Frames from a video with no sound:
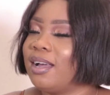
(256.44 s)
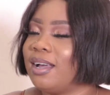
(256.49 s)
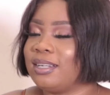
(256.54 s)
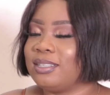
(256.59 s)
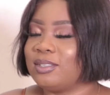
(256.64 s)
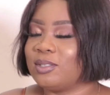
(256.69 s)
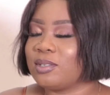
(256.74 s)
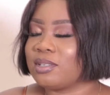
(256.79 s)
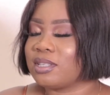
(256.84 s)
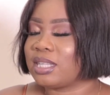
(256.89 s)

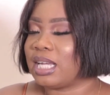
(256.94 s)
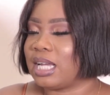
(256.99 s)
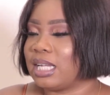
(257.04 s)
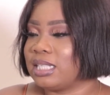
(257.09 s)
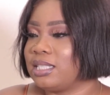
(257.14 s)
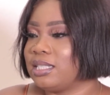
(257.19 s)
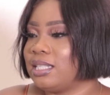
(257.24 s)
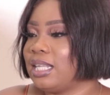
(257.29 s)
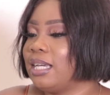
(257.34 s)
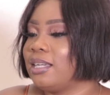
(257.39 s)
And all that.
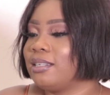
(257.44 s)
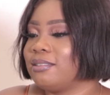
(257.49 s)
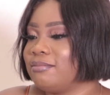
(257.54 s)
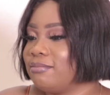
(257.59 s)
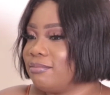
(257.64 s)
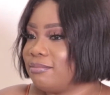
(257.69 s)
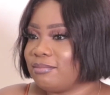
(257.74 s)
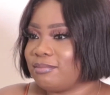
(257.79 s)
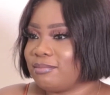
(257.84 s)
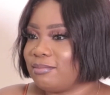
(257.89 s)
Like,
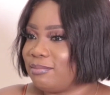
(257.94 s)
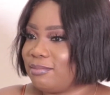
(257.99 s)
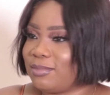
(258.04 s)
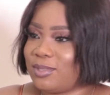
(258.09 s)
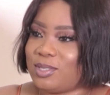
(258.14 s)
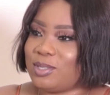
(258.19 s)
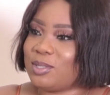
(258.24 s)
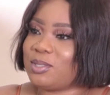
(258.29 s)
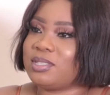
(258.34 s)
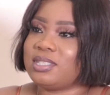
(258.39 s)

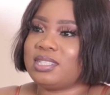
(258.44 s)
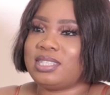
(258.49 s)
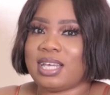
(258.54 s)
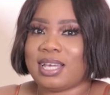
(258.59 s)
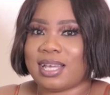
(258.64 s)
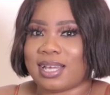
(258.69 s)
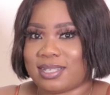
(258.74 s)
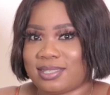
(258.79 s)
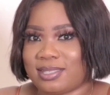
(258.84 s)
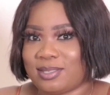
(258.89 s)
till
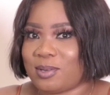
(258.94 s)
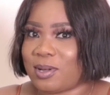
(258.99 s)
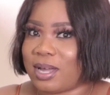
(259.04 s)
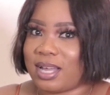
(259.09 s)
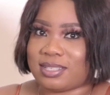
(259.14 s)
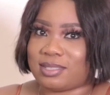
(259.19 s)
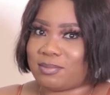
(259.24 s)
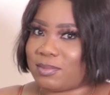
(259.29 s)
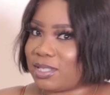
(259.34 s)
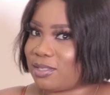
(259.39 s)
today, I still
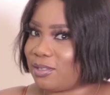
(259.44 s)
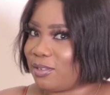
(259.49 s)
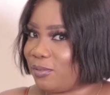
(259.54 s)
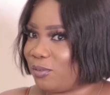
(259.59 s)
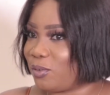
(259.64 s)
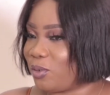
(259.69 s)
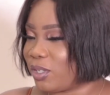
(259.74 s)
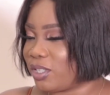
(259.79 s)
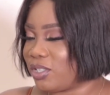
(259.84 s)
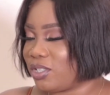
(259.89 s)
ask
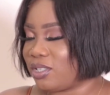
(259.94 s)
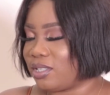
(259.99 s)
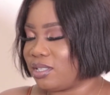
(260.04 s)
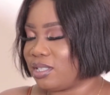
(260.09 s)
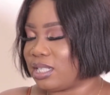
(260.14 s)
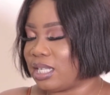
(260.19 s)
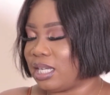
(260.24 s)
myself questions.